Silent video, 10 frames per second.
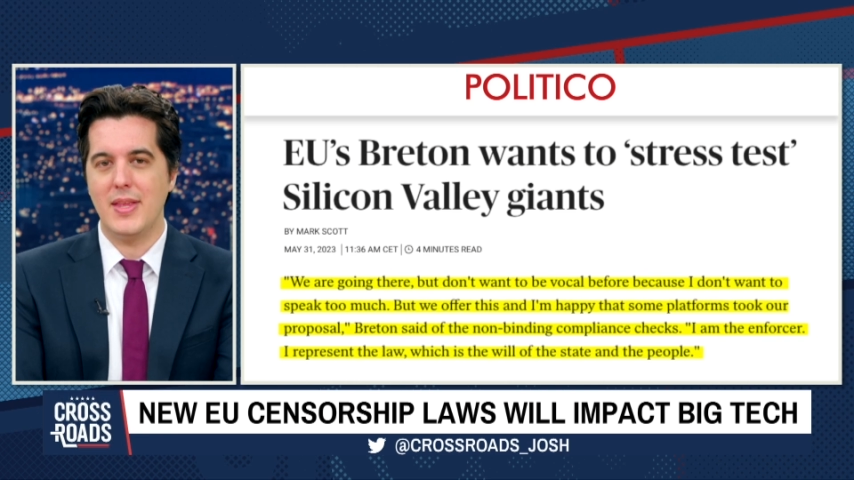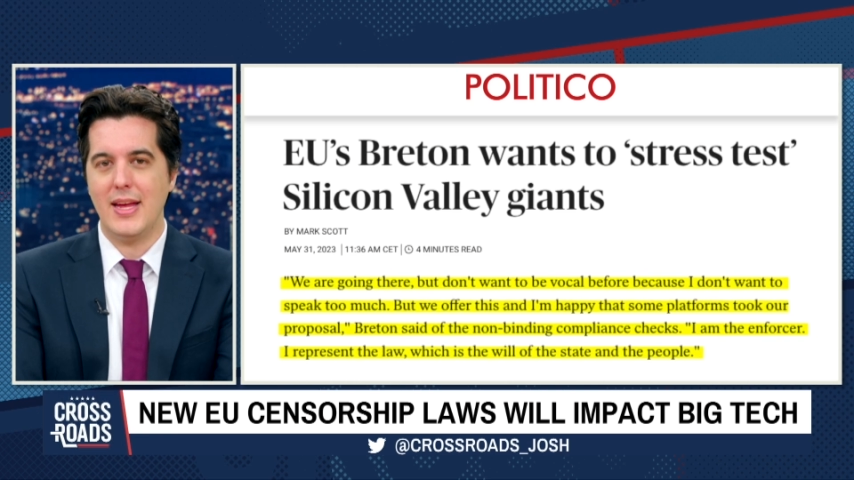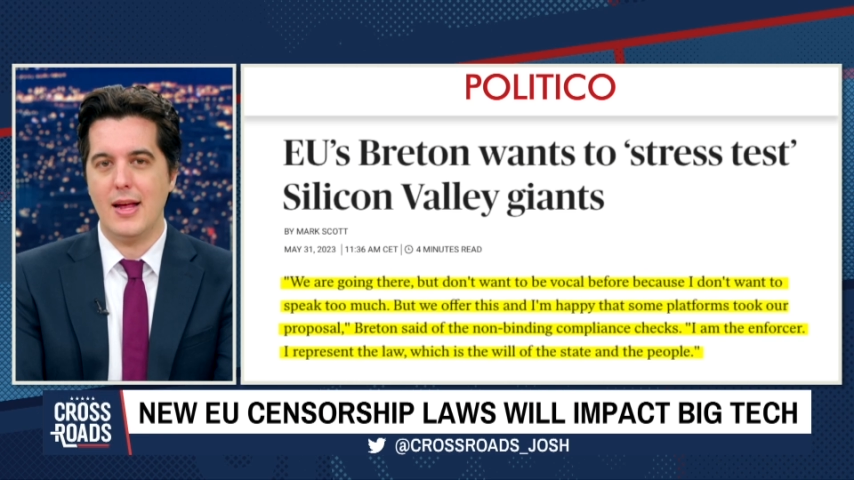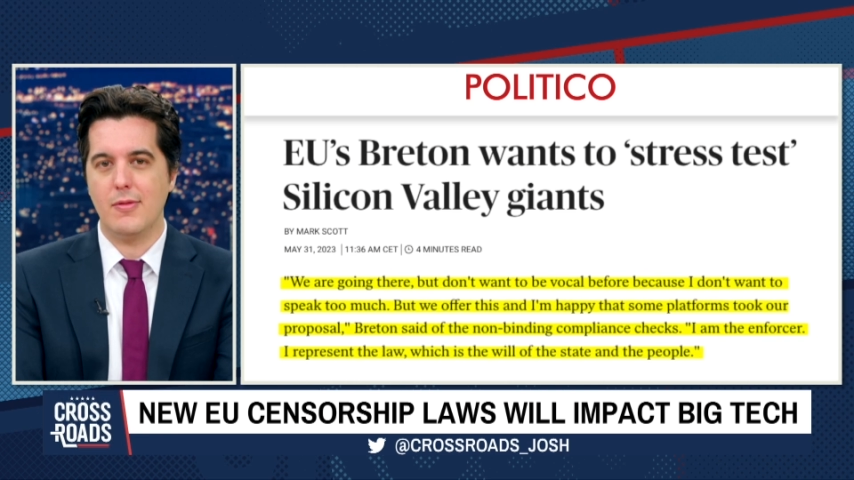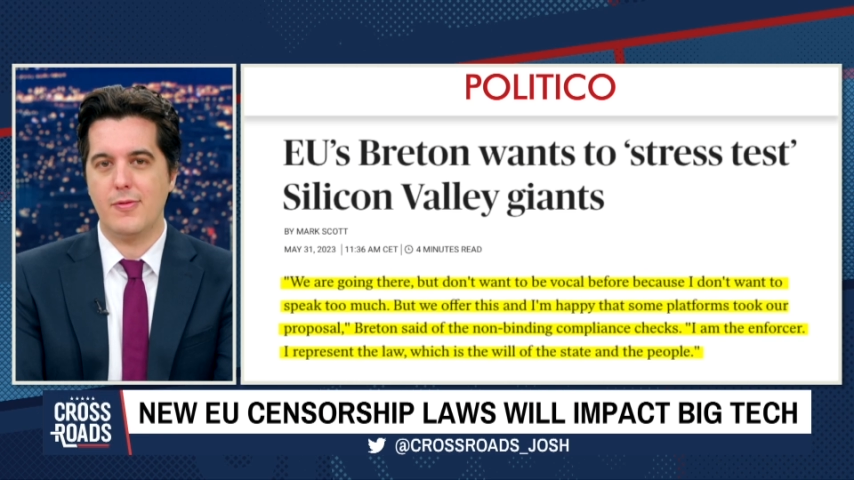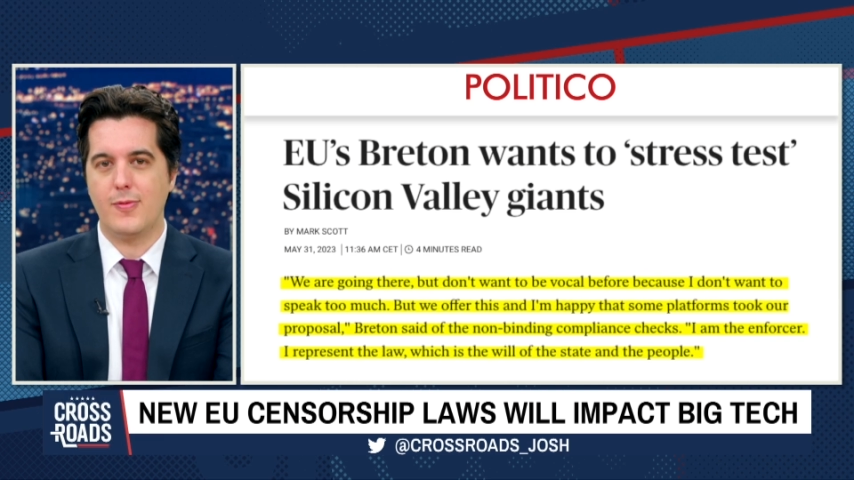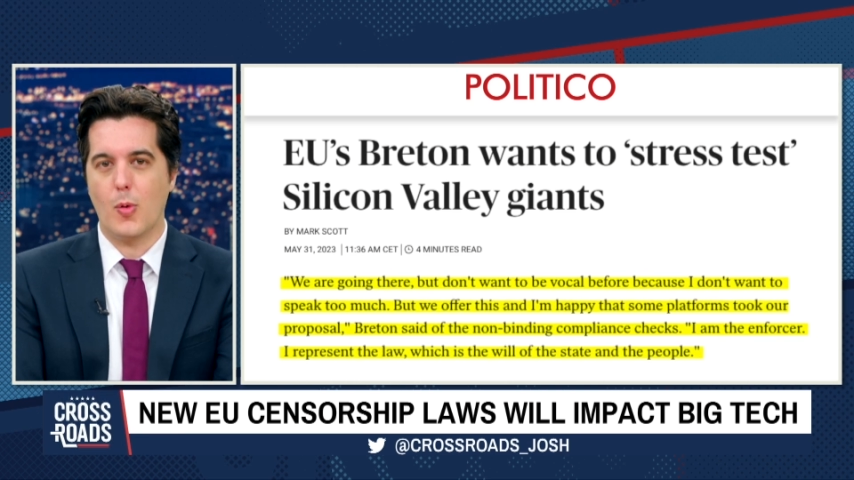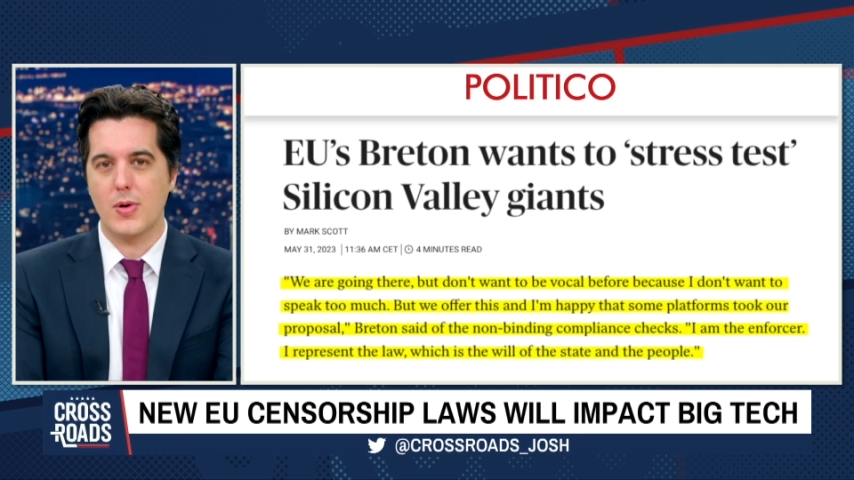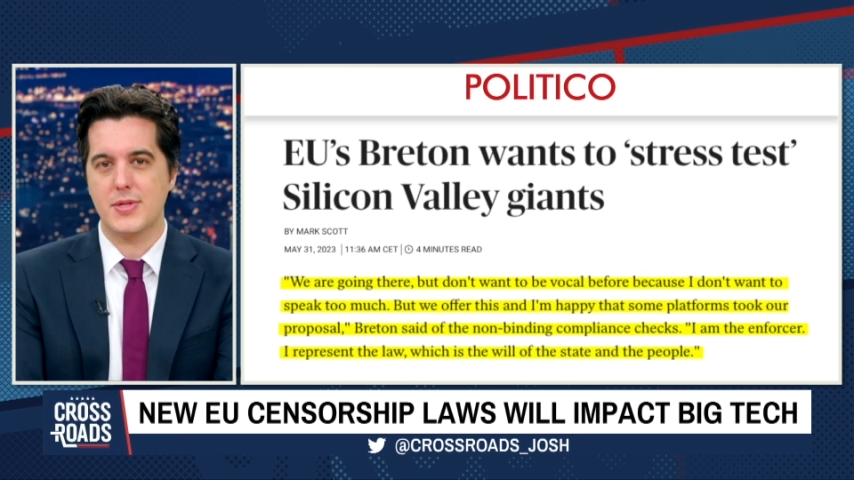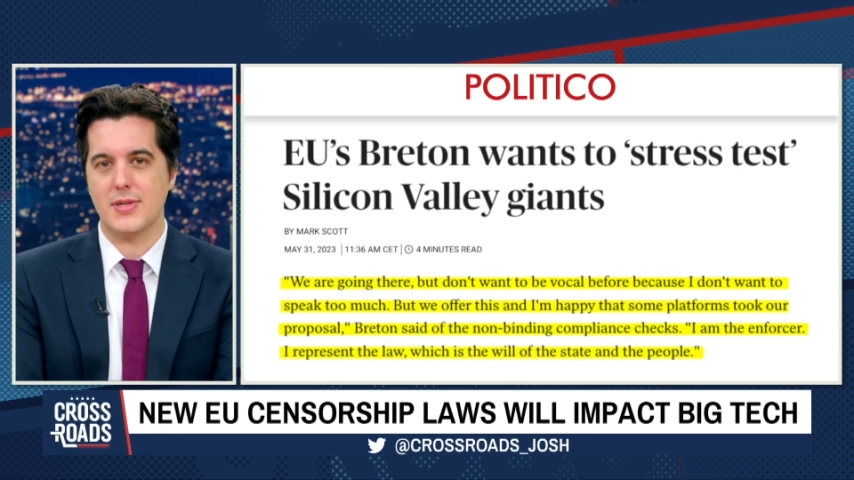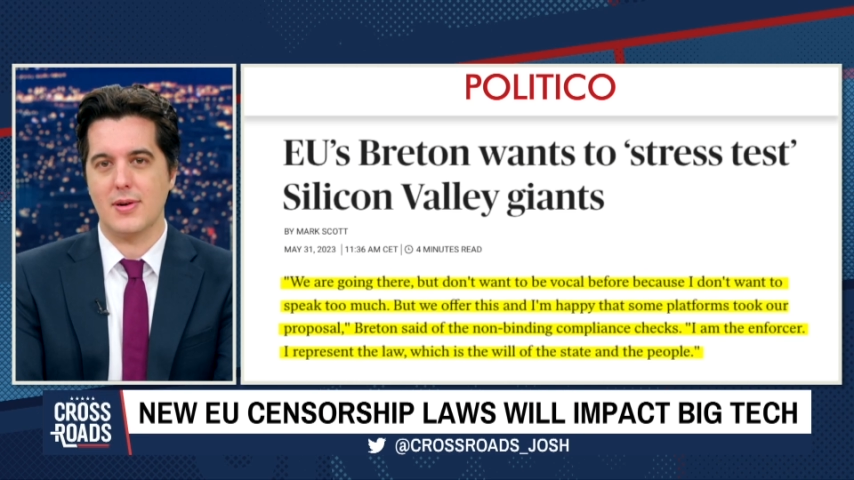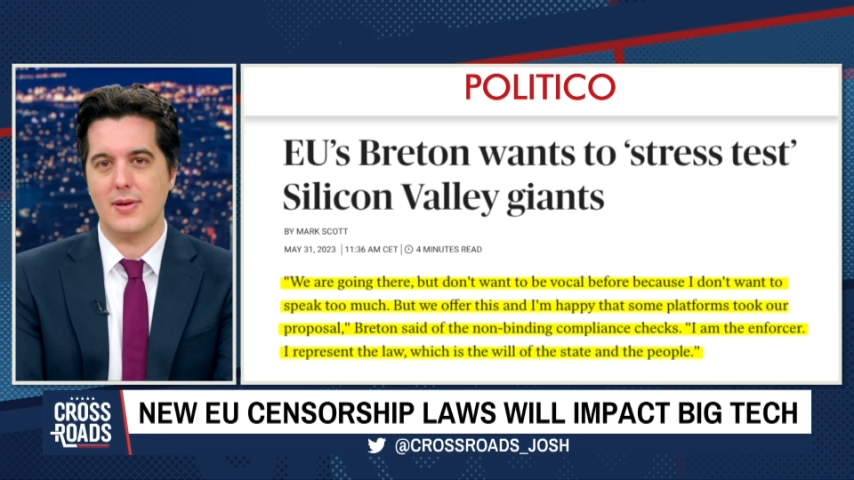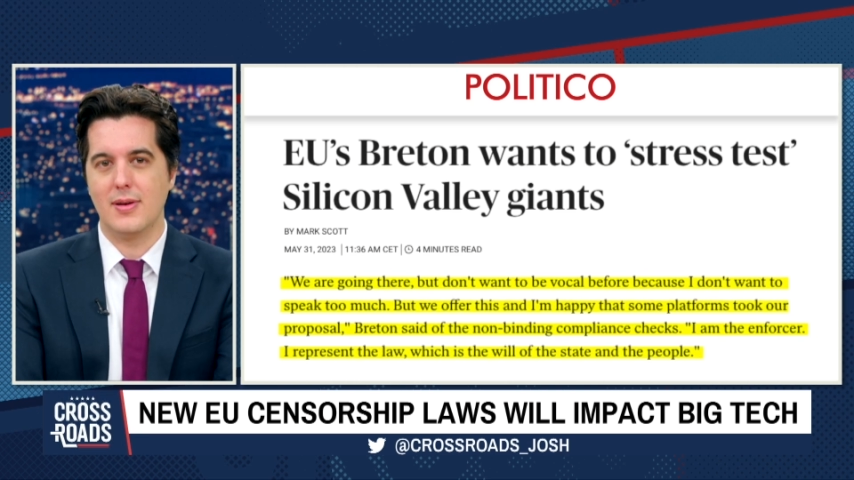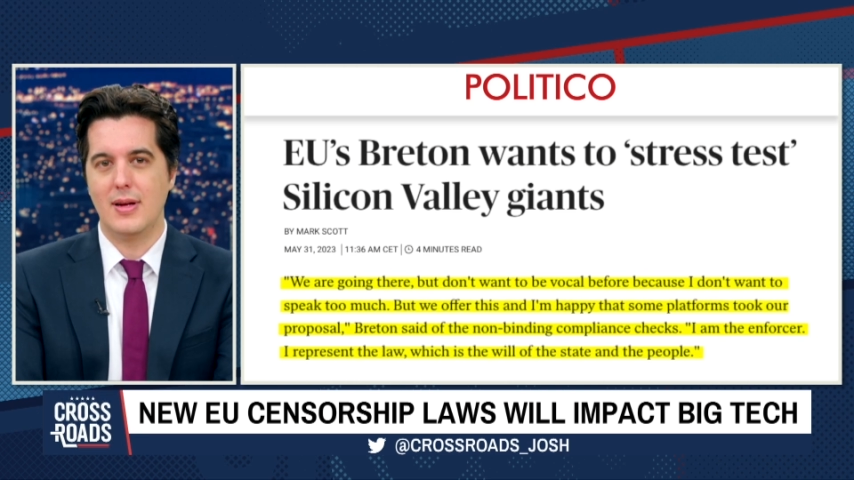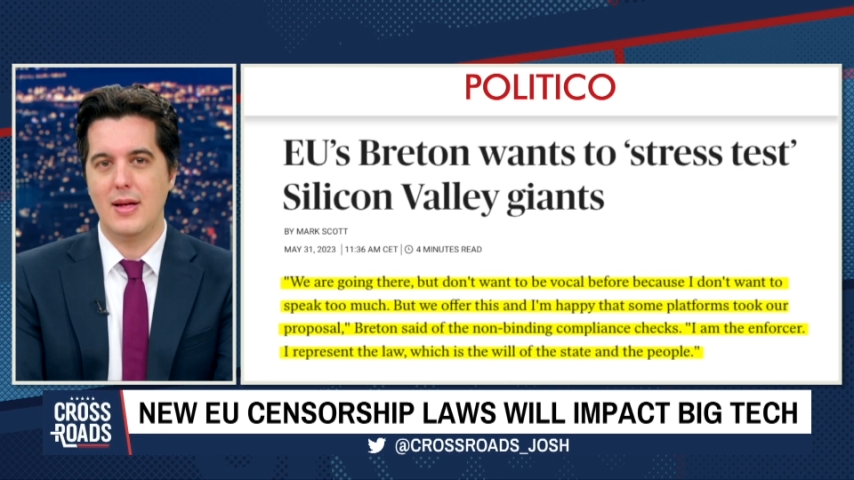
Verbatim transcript: the enforcer.